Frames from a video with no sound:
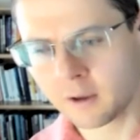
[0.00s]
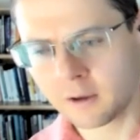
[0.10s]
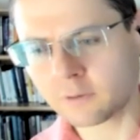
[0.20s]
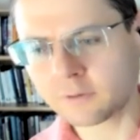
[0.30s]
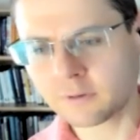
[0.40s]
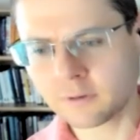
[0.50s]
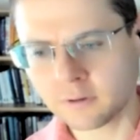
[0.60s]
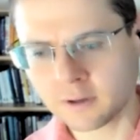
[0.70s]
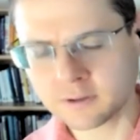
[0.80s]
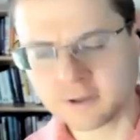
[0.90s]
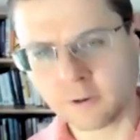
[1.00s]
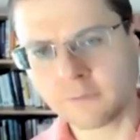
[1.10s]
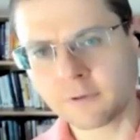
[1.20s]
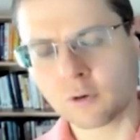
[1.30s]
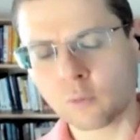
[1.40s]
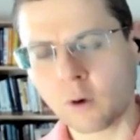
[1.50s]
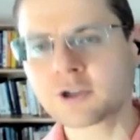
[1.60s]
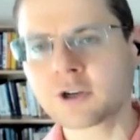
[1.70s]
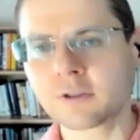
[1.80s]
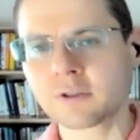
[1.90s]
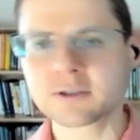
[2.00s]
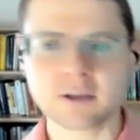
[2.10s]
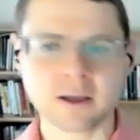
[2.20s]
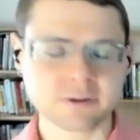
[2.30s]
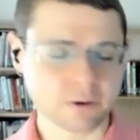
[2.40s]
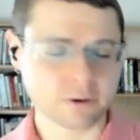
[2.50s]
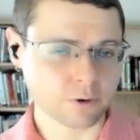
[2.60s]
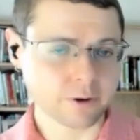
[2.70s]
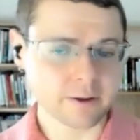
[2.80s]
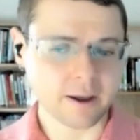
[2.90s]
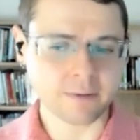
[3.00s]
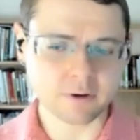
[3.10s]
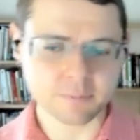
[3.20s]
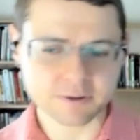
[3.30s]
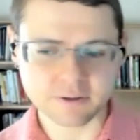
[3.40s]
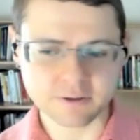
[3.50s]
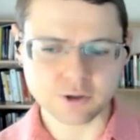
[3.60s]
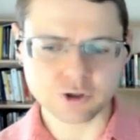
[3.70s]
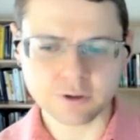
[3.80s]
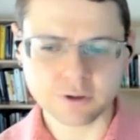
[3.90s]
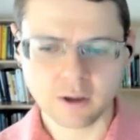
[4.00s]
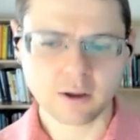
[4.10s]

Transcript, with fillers: You don't. So if you're watching this as a recording after the presentation,